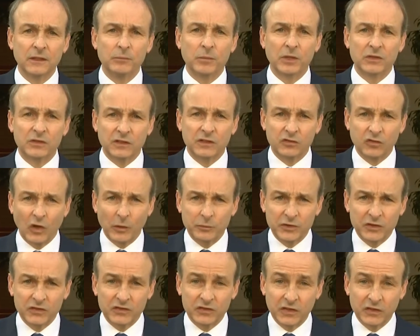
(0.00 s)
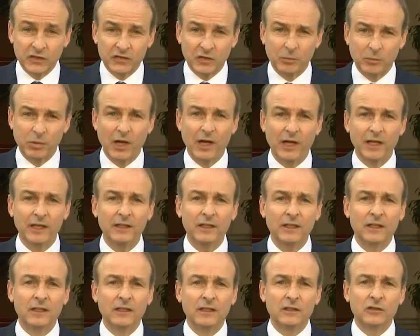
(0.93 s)
But disruptions to supply
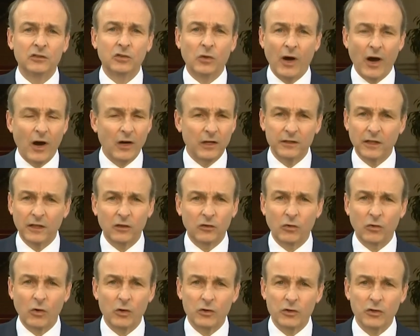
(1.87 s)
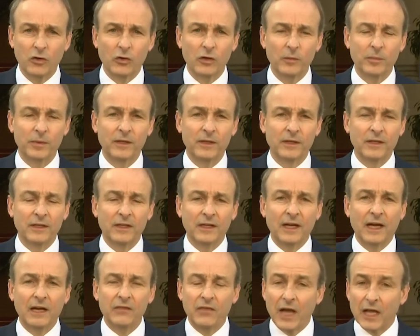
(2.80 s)
to Ireland and throughout Europe
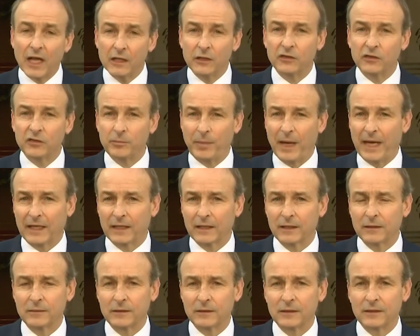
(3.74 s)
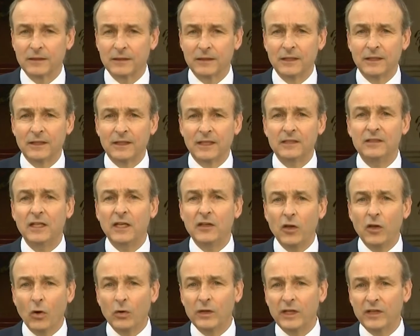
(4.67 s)
have held us back.
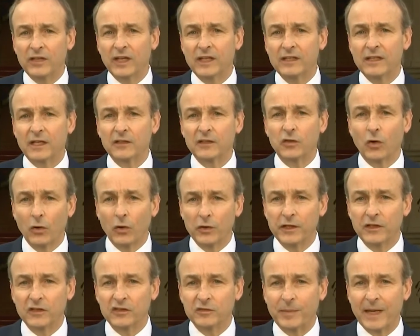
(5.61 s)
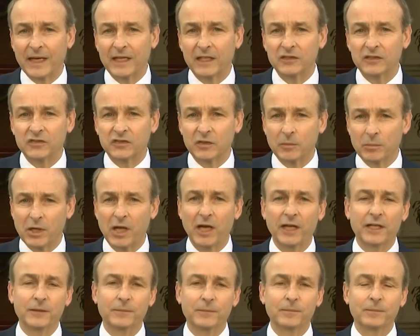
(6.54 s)
Indeed, the only thing that is holding us back is
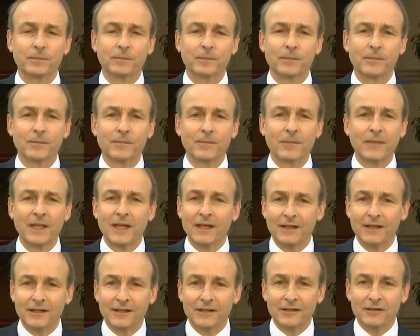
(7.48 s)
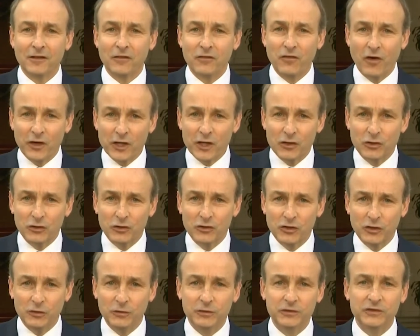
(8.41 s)
supply. The very good
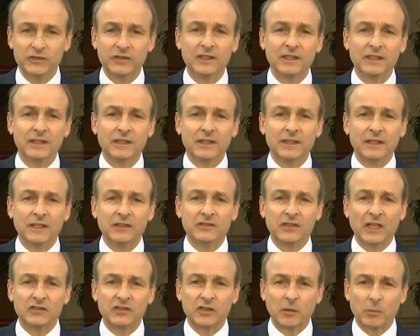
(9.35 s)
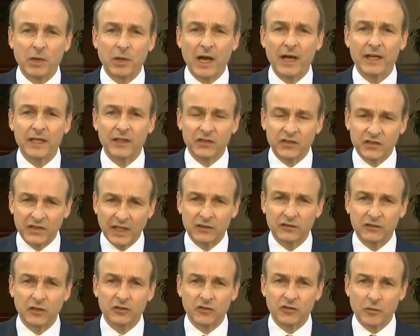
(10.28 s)
news is that supply is
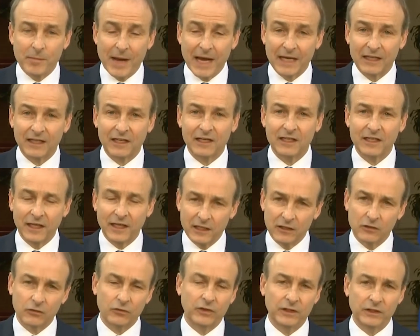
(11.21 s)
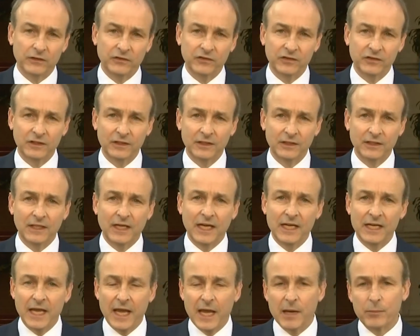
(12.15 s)
set to dramatically increase
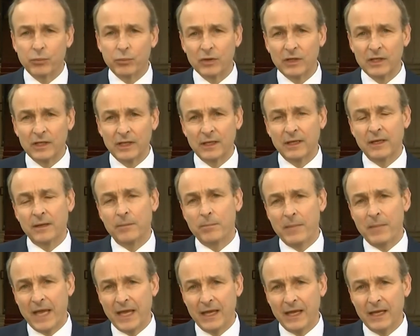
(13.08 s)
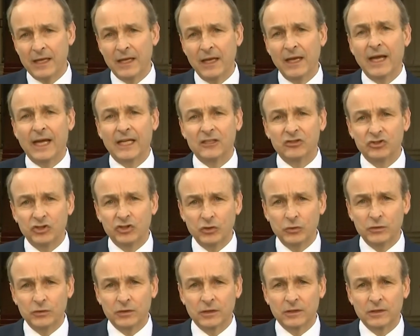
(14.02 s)
in April, May, and
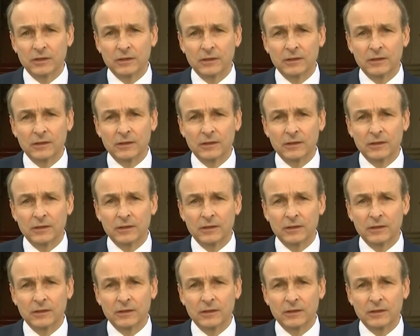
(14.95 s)
June.